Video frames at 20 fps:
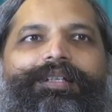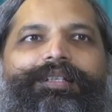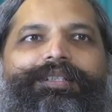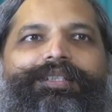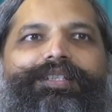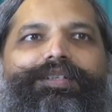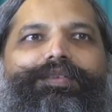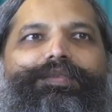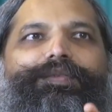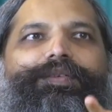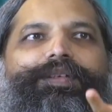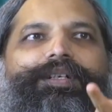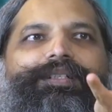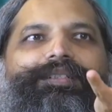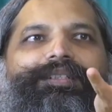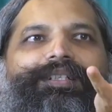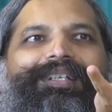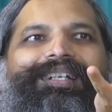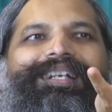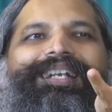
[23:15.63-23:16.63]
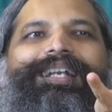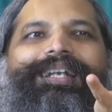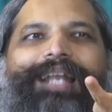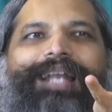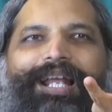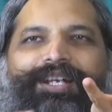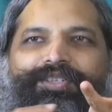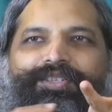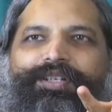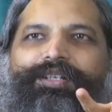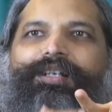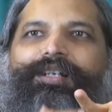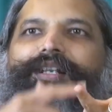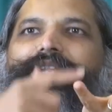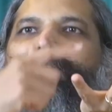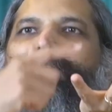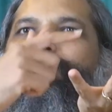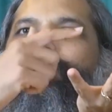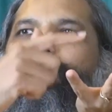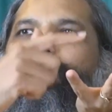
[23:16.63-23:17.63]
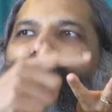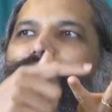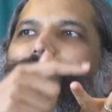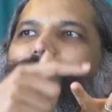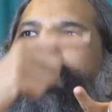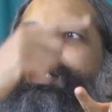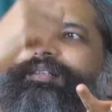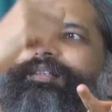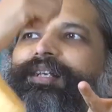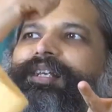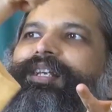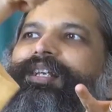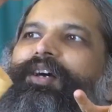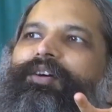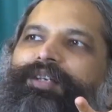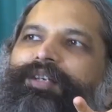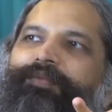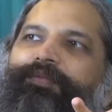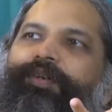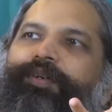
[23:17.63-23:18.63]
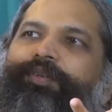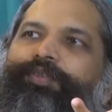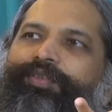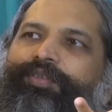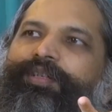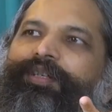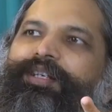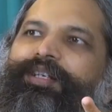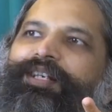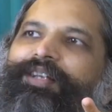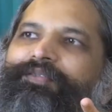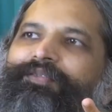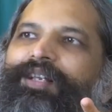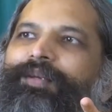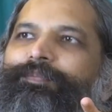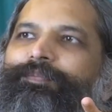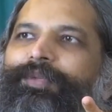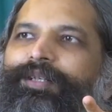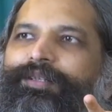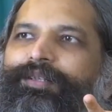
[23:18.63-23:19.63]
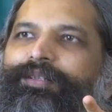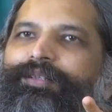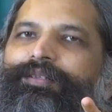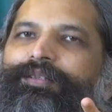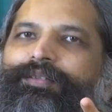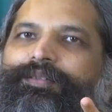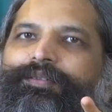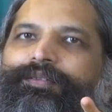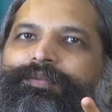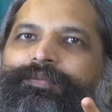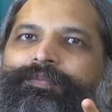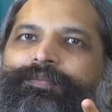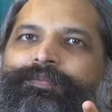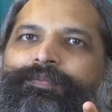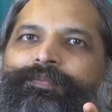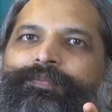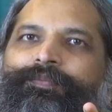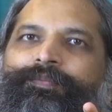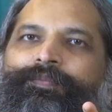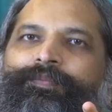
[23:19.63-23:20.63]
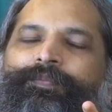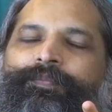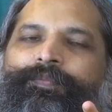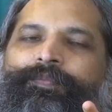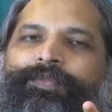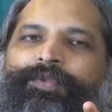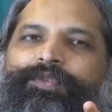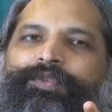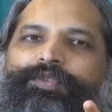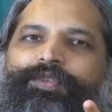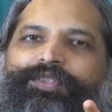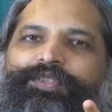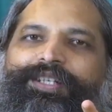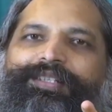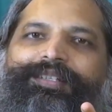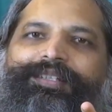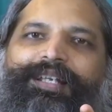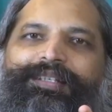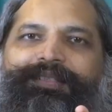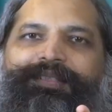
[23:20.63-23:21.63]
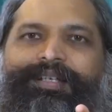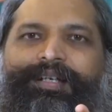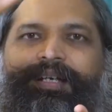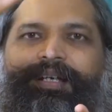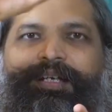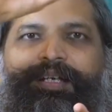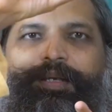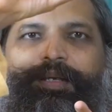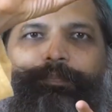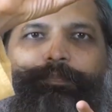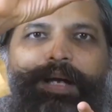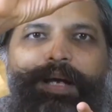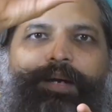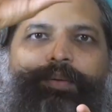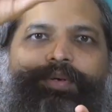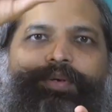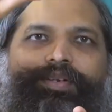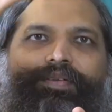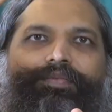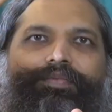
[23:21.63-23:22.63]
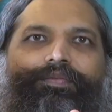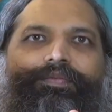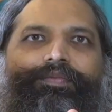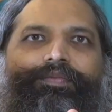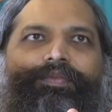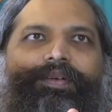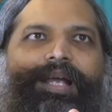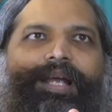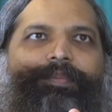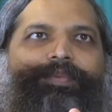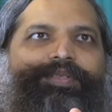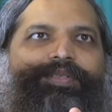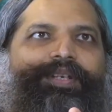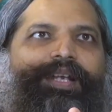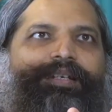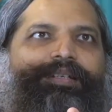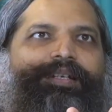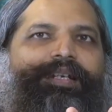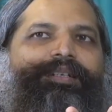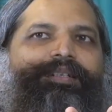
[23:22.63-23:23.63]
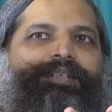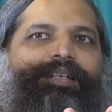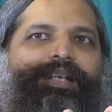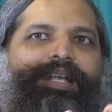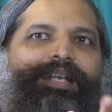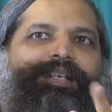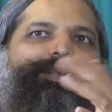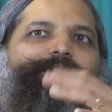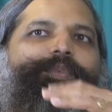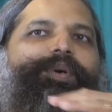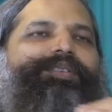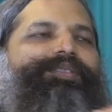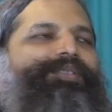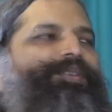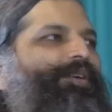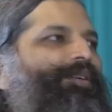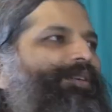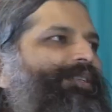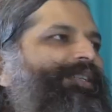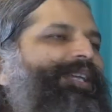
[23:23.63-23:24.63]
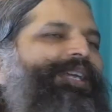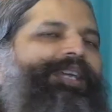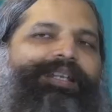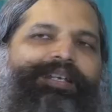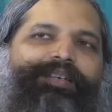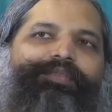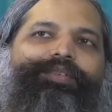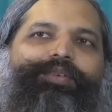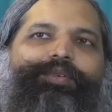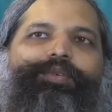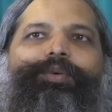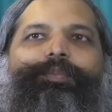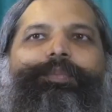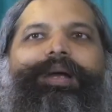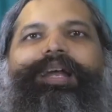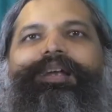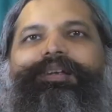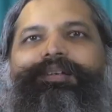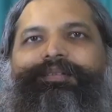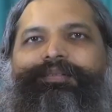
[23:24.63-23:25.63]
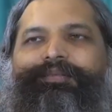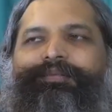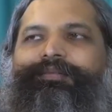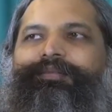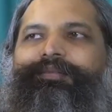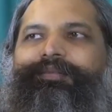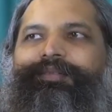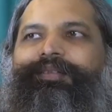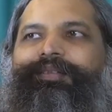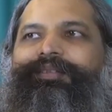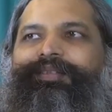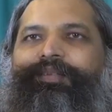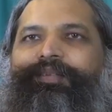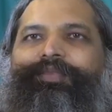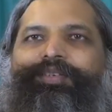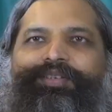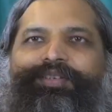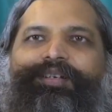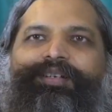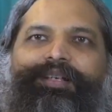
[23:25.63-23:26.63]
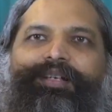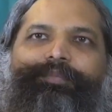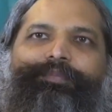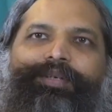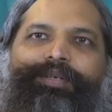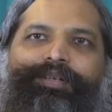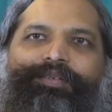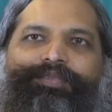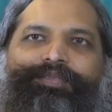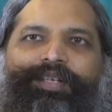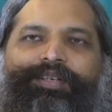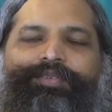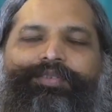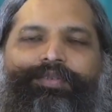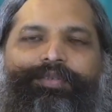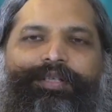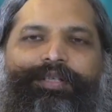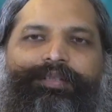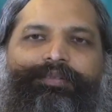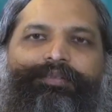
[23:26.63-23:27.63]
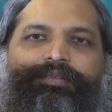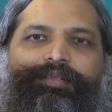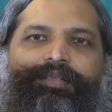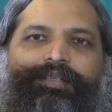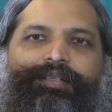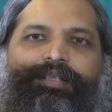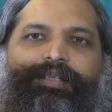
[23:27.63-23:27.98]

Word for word: the further natural unfoldment in our evolutionary development. So just as the power of abstract intellect was not there if you go back uh, sufficient number of centuries